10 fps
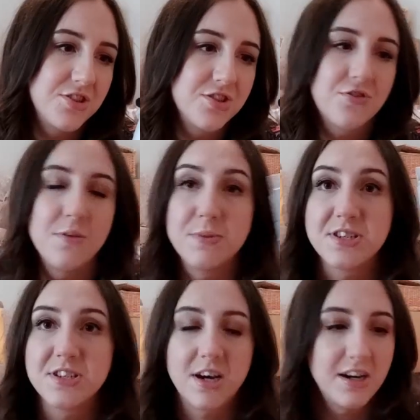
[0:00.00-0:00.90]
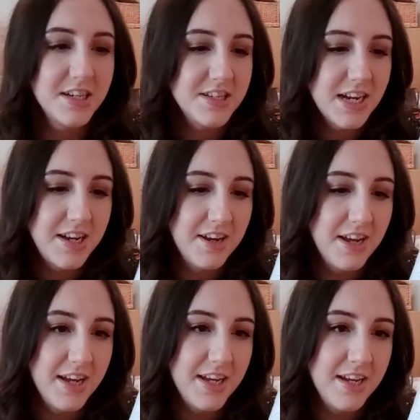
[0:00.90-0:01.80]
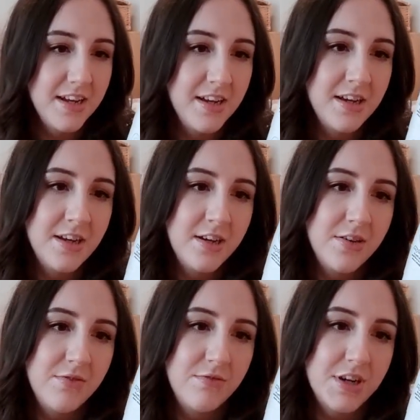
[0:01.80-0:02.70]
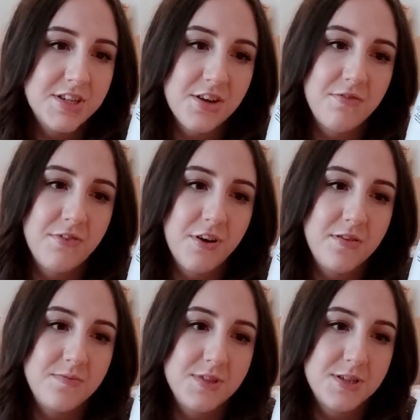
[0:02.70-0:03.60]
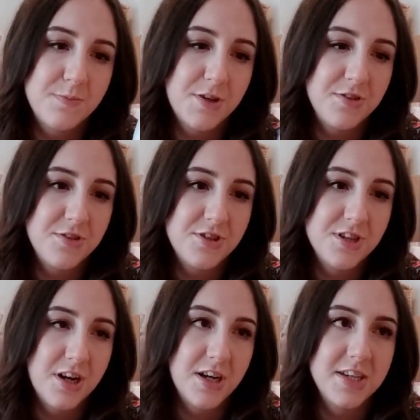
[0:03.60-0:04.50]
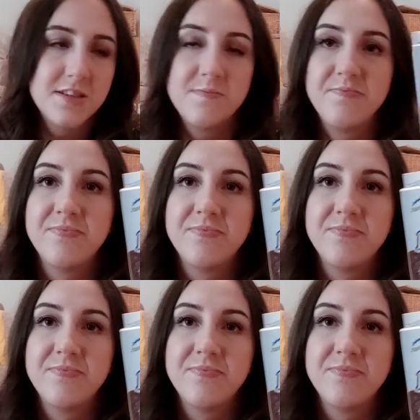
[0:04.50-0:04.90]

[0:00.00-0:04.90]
scrubber side and a Resofoam sponge side.